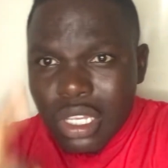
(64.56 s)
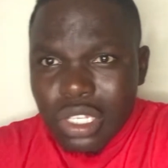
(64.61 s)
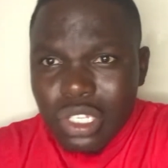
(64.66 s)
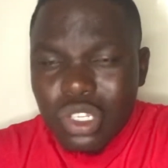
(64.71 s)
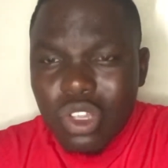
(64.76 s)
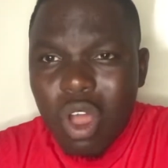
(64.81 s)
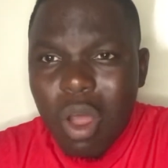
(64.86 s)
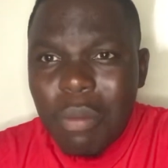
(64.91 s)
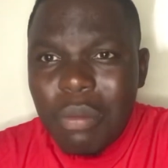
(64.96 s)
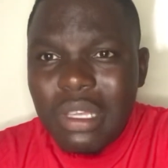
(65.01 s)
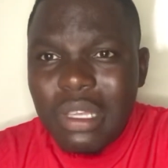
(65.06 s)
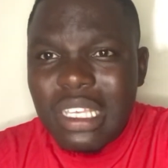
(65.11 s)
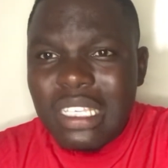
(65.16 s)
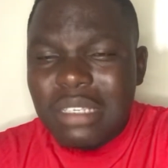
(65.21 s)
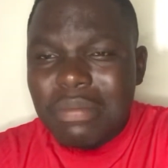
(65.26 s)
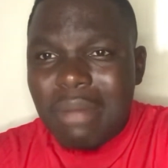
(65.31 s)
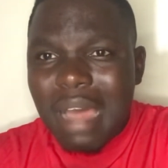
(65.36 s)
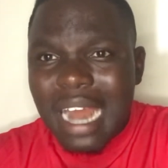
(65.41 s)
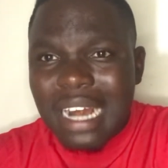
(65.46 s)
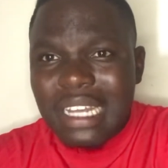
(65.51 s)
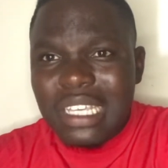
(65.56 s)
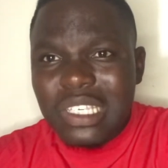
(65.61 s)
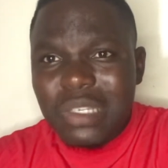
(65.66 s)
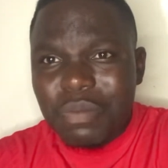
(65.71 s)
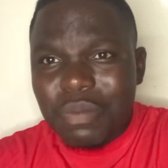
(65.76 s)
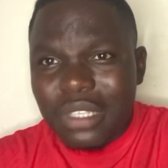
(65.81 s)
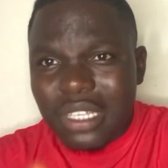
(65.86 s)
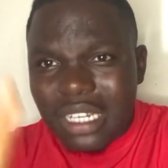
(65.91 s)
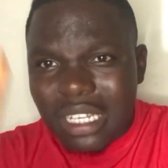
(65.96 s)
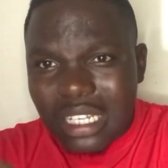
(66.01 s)
Some is marine
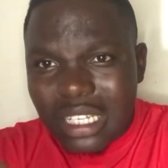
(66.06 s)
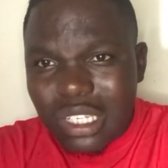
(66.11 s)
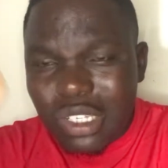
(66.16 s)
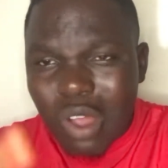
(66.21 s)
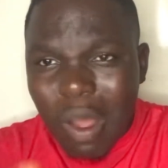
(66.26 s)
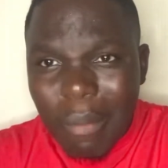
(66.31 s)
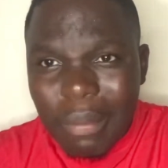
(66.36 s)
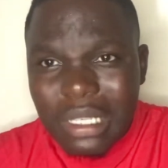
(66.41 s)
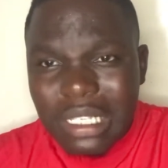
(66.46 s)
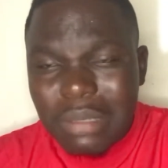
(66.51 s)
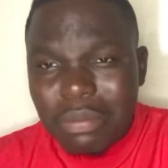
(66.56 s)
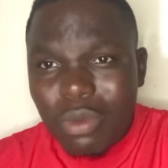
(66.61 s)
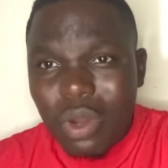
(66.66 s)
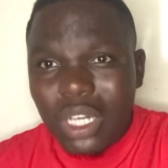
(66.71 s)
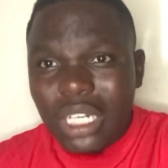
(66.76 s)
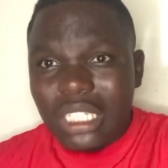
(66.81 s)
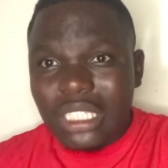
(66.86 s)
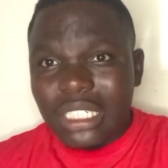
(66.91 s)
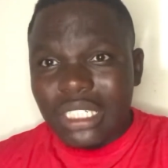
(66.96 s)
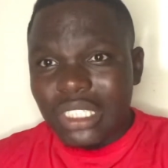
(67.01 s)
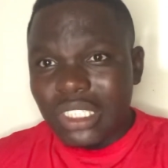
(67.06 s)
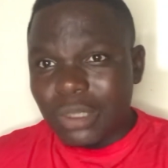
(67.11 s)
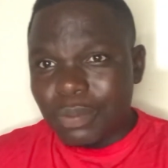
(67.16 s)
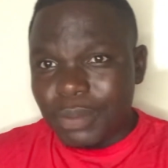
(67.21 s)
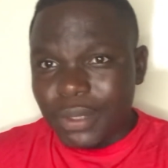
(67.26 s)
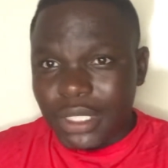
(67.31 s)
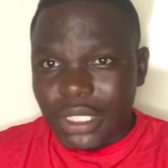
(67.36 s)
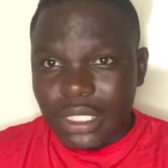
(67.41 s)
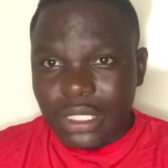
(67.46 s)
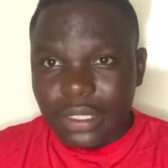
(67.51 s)
spirit, some is monetary
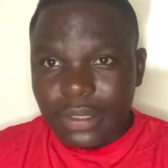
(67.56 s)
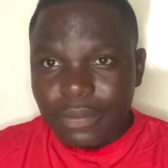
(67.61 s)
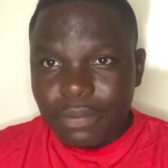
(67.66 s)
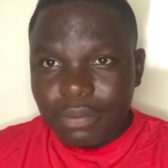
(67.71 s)
spirit.